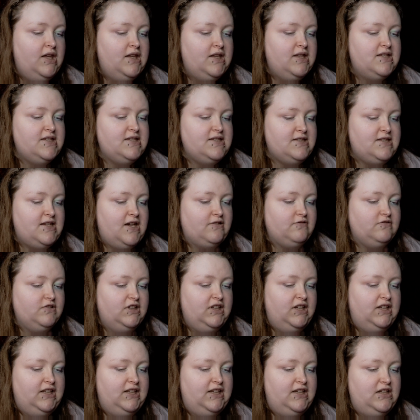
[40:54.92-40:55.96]
This is
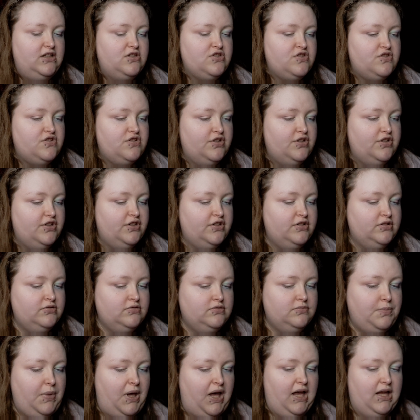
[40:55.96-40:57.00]
definitely an Easter
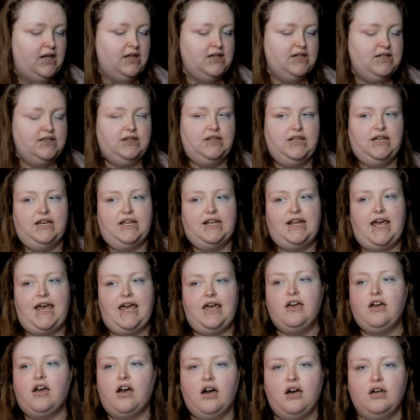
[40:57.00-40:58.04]
palette, like an
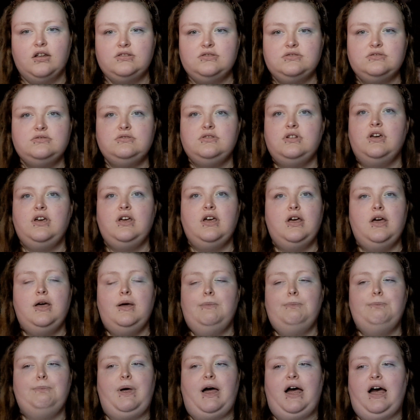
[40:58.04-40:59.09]
egg hunt
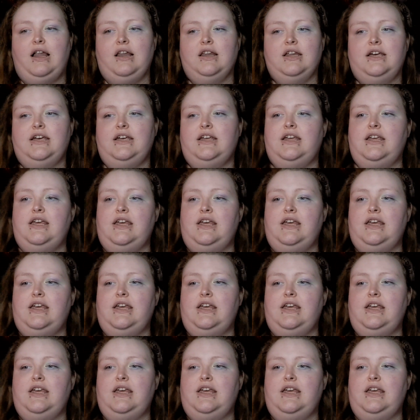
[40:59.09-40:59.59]
palette.